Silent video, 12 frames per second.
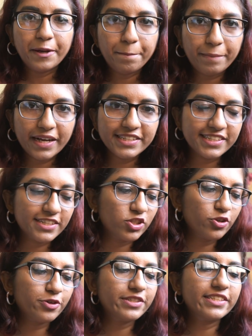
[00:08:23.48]
one pasta
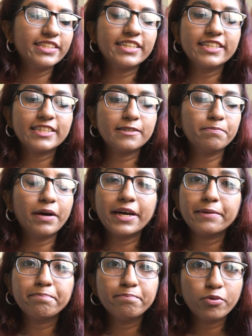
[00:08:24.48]
sauce. It's
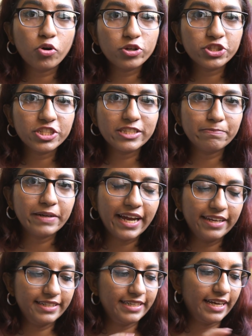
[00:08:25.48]
by Borges
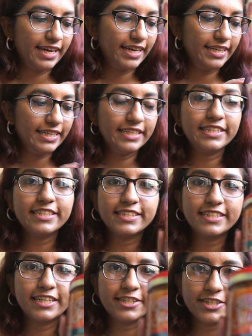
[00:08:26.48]
brand and it is their